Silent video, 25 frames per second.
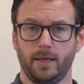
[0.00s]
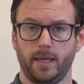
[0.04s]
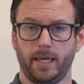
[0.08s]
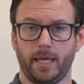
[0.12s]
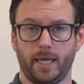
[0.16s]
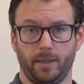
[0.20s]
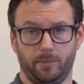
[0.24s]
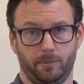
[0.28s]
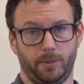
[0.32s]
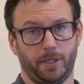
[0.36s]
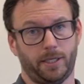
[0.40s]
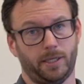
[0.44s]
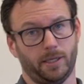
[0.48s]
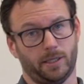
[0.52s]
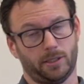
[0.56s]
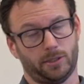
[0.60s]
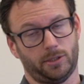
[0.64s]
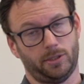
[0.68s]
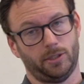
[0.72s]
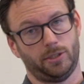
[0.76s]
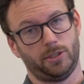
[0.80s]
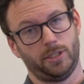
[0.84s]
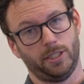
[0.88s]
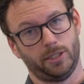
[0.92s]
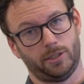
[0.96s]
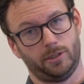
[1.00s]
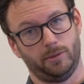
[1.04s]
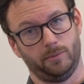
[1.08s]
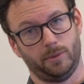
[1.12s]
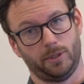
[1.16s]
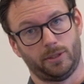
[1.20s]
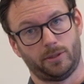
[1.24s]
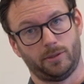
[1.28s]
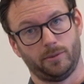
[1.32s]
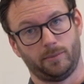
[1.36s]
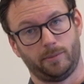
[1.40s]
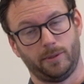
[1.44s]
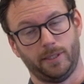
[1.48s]
And because the system
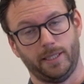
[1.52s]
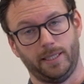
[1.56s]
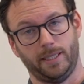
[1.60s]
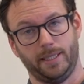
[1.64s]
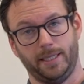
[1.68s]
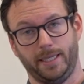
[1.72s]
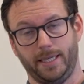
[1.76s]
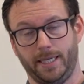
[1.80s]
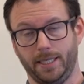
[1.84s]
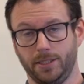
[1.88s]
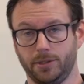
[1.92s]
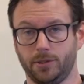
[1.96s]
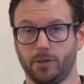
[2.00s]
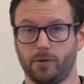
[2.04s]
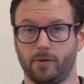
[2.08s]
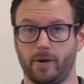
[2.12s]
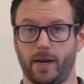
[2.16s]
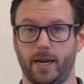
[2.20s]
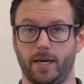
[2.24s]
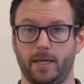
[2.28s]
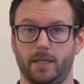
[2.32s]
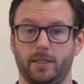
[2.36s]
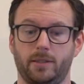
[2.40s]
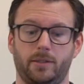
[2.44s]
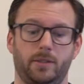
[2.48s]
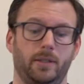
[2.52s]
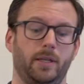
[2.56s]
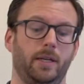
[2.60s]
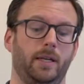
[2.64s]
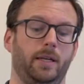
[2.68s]
is completely integrated,